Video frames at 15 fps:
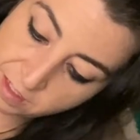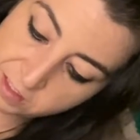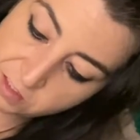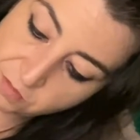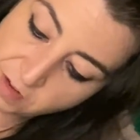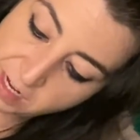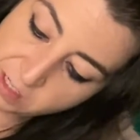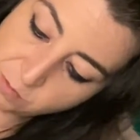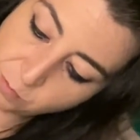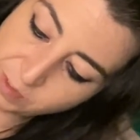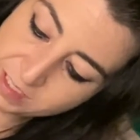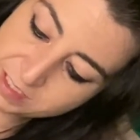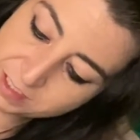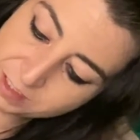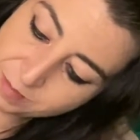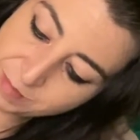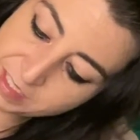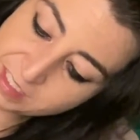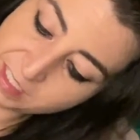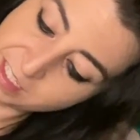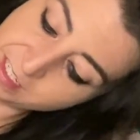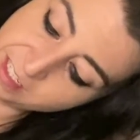Divine Wisdom
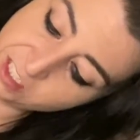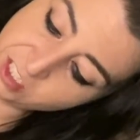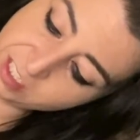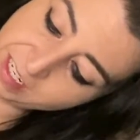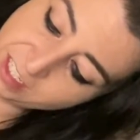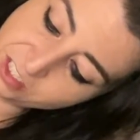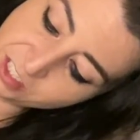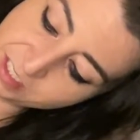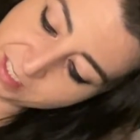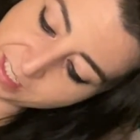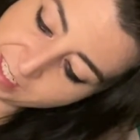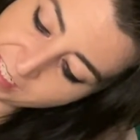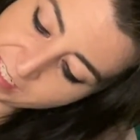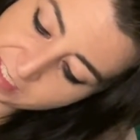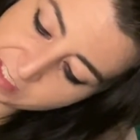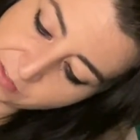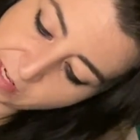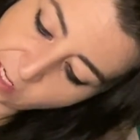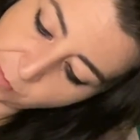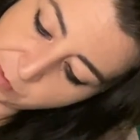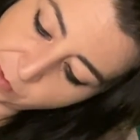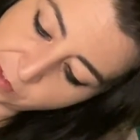is an initiation key to
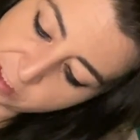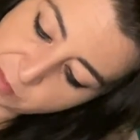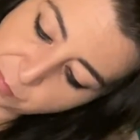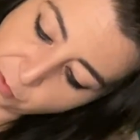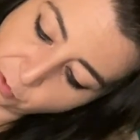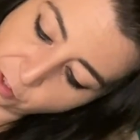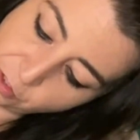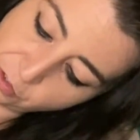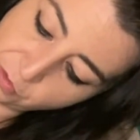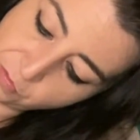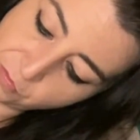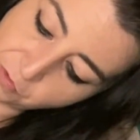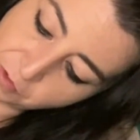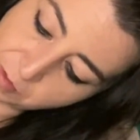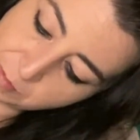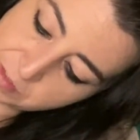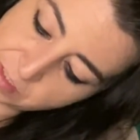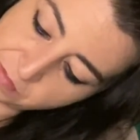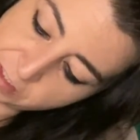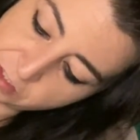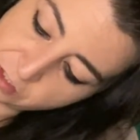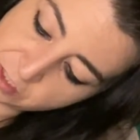help you explore new forms
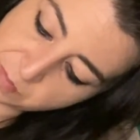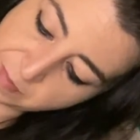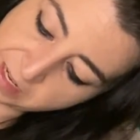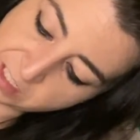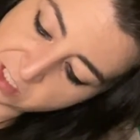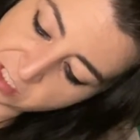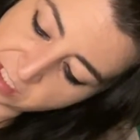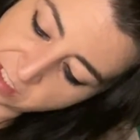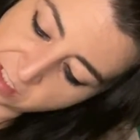of introspection